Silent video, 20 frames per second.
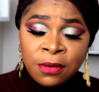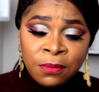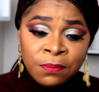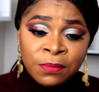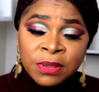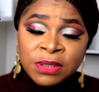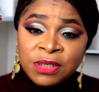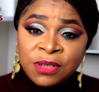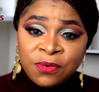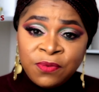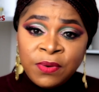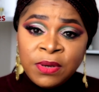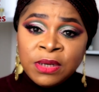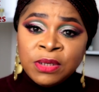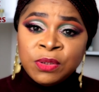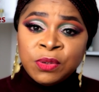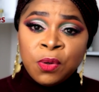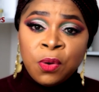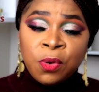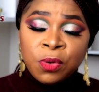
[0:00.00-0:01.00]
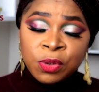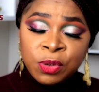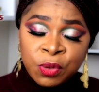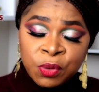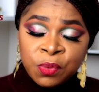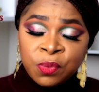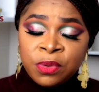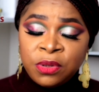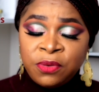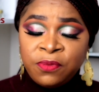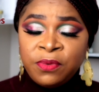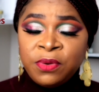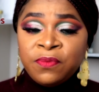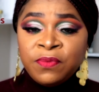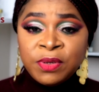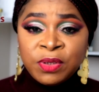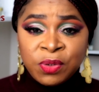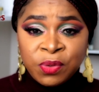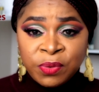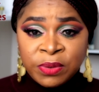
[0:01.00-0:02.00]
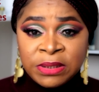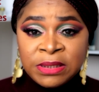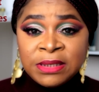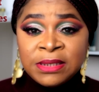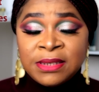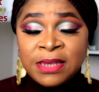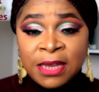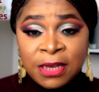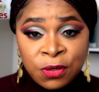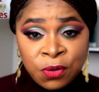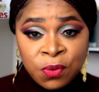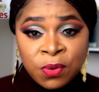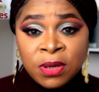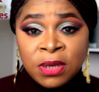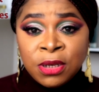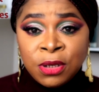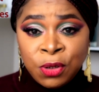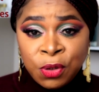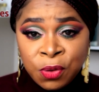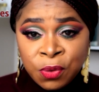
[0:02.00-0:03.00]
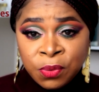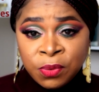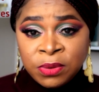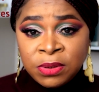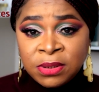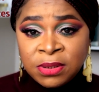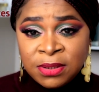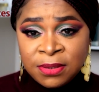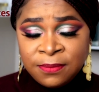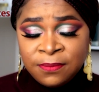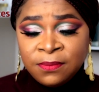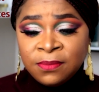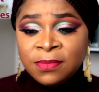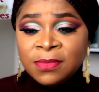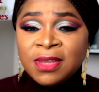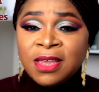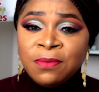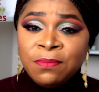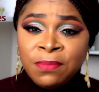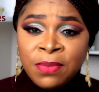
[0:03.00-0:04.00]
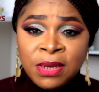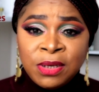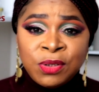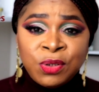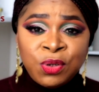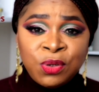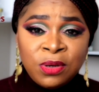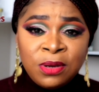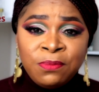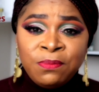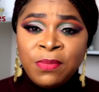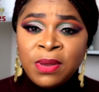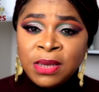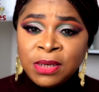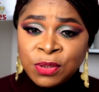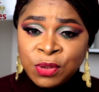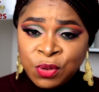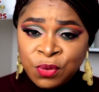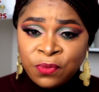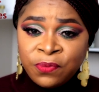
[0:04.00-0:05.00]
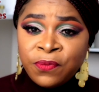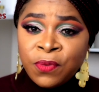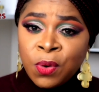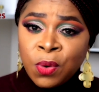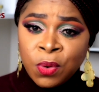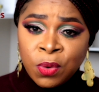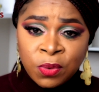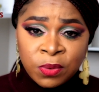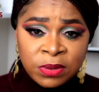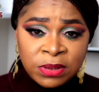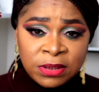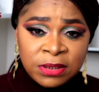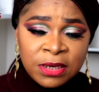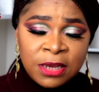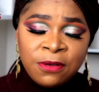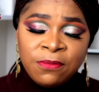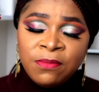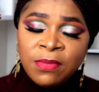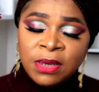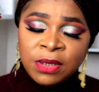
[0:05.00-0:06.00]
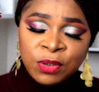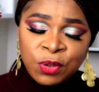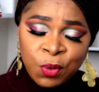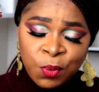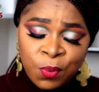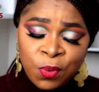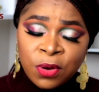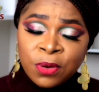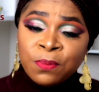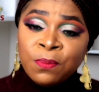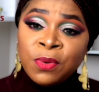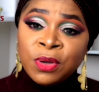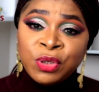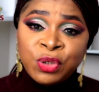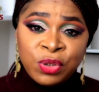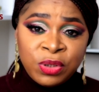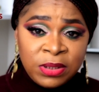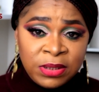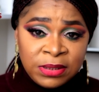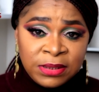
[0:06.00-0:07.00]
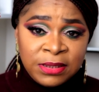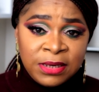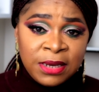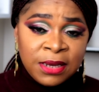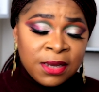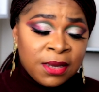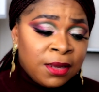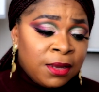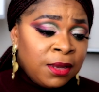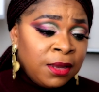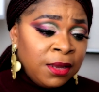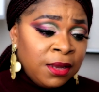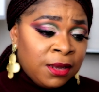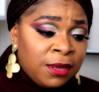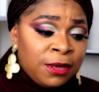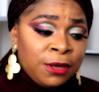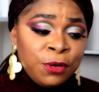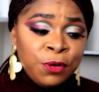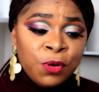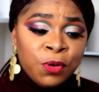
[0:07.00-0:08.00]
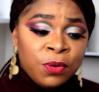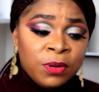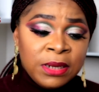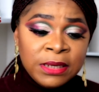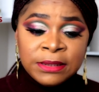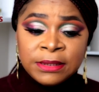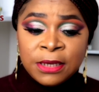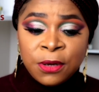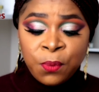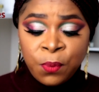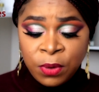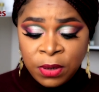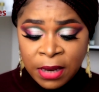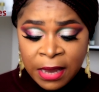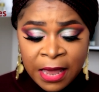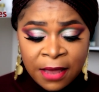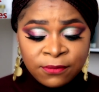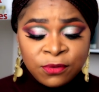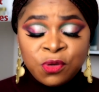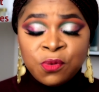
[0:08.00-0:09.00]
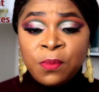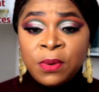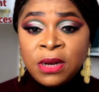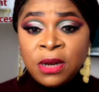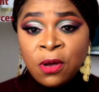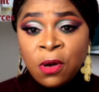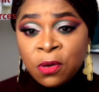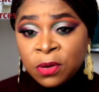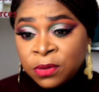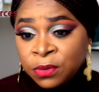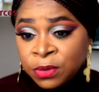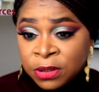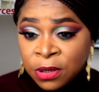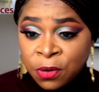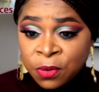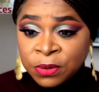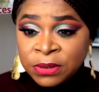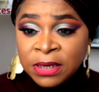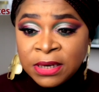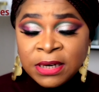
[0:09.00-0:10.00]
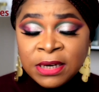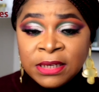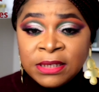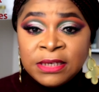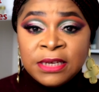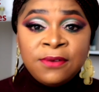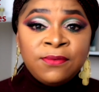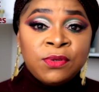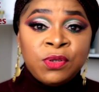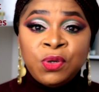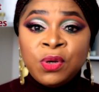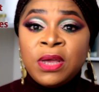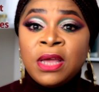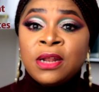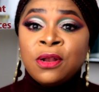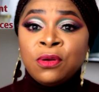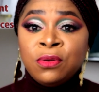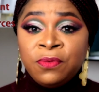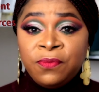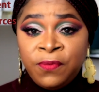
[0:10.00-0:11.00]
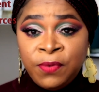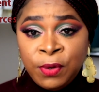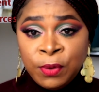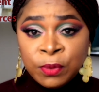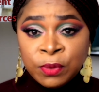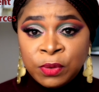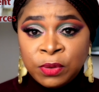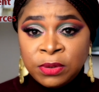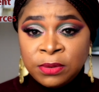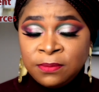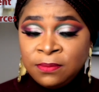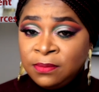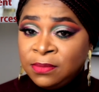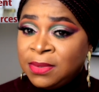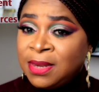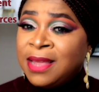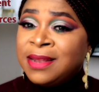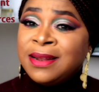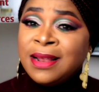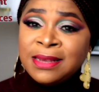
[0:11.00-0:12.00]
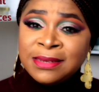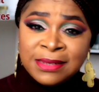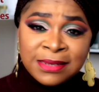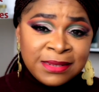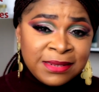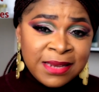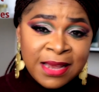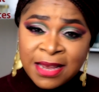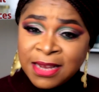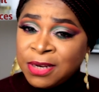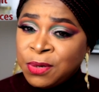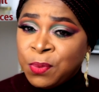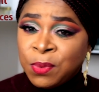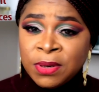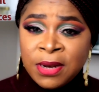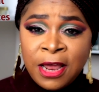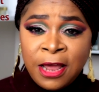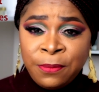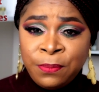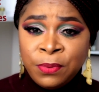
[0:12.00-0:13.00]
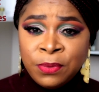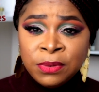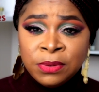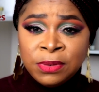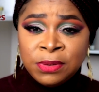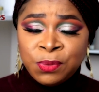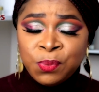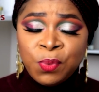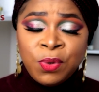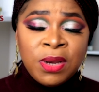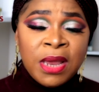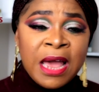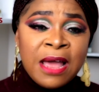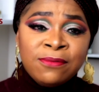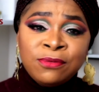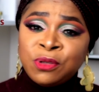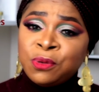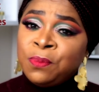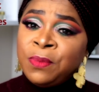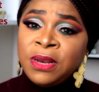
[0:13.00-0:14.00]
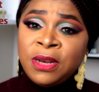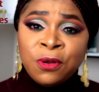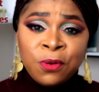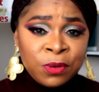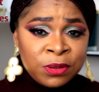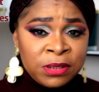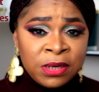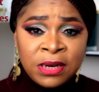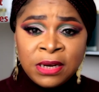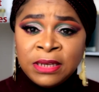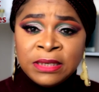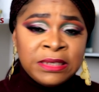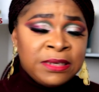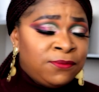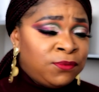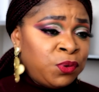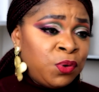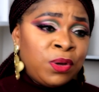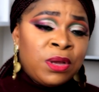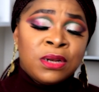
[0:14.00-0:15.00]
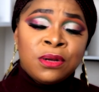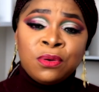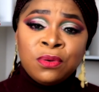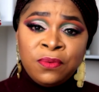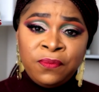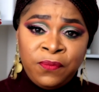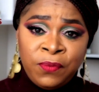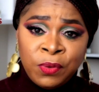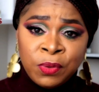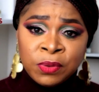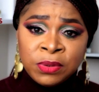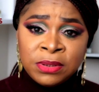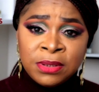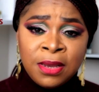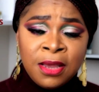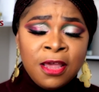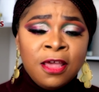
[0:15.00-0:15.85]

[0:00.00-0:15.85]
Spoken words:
materials or two, three resources that you can use, it makes you focus. It makes your work much easier. You know, they say when you have too many alternatives, you get confused. And that's exactly what happens. When you have too many alternatives, you get confused.